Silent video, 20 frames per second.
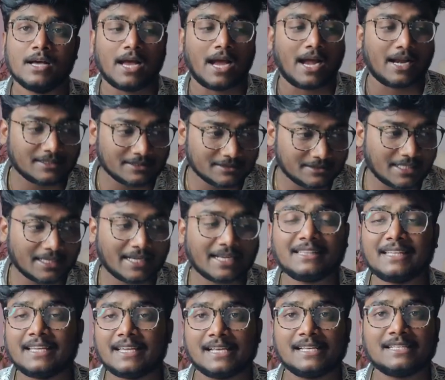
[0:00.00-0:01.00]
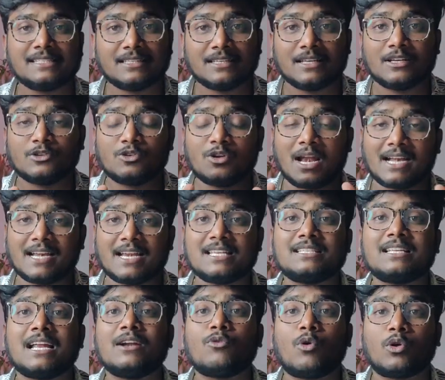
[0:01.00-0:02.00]
And second thing is you'll
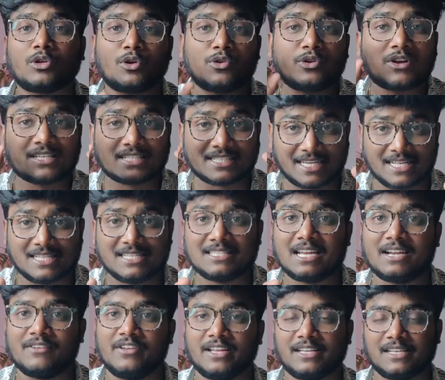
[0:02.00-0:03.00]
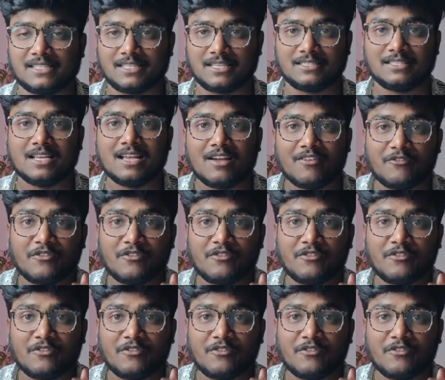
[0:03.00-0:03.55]
understand what are your strengths and weaknesses,